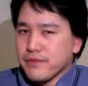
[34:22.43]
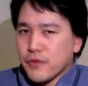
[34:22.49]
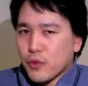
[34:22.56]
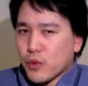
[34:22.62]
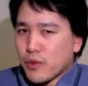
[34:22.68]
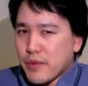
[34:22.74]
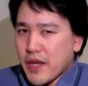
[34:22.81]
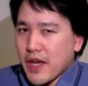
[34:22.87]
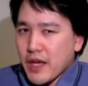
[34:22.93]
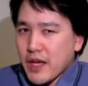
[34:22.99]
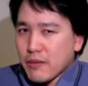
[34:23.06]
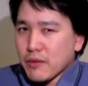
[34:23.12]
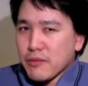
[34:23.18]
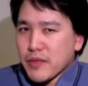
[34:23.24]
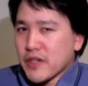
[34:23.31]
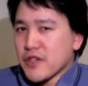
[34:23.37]
will be
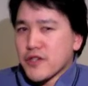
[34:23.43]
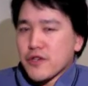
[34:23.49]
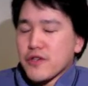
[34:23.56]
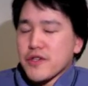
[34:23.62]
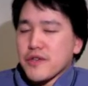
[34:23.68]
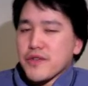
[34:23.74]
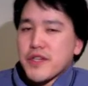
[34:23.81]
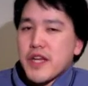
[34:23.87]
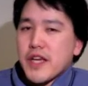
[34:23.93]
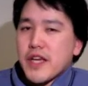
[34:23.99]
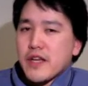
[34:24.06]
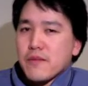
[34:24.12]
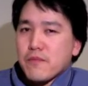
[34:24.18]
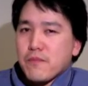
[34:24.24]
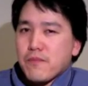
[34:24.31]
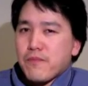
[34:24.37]
able ministers of state,
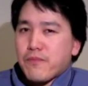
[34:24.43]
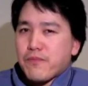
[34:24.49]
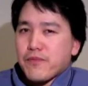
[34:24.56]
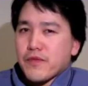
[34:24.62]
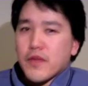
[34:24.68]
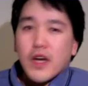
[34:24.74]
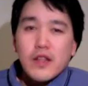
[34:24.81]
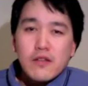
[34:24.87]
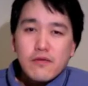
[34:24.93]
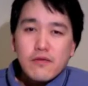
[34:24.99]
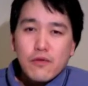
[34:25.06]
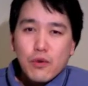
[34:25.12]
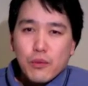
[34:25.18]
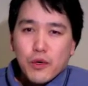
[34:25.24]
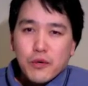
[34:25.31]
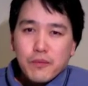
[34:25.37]
not the
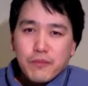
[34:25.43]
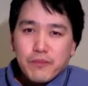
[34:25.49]
former,